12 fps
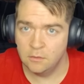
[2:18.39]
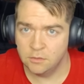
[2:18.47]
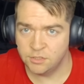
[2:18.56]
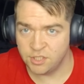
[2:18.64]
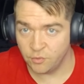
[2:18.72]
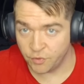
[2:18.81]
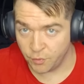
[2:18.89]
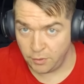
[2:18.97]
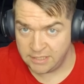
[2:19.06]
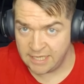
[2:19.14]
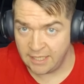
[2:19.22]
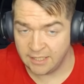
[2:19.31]
So 3
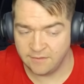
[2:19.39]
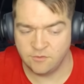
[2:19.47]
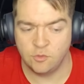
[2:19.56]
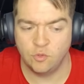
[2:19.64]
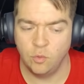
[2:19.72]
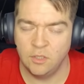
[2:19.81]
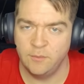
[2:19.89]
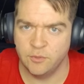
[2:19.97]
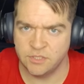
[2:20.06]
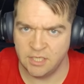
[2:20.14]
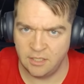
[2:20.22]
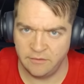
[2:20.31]
set gives you
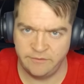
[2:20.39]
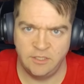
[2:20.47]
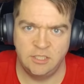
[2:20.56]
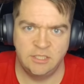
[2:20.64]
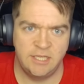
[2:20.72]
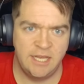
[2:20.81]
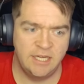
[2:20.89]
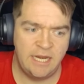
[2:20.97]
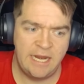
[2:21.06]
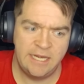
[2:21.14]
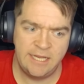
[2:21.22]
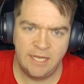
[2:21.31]
20% affinity and
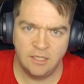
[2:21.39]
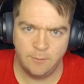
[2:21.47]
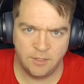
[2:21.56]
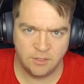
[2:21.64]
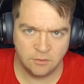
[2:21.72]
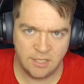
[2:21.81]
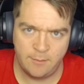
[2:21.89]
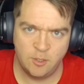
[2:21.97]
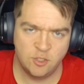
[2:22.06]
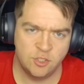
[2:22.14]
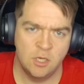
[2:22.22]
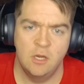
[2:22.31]
80 elemental
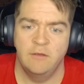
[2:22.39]
damage.